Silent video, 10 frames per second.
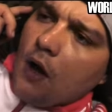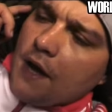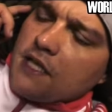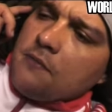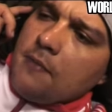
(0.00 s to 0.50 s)
Oh,
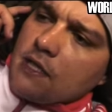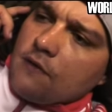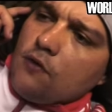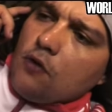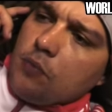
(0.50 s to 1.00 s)
that's a
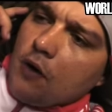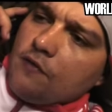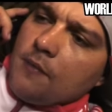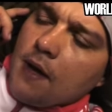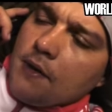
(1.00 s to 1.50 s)
massive look,
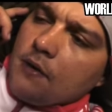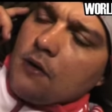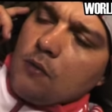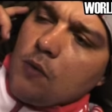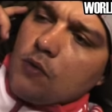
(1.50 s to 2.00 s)
bruv, man.
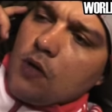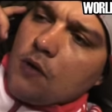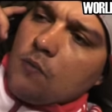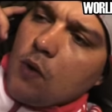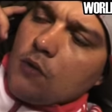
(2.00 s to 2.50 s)
Well
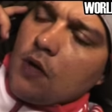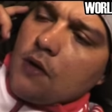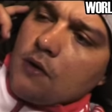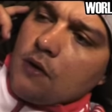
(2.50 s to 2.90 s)
done, well done.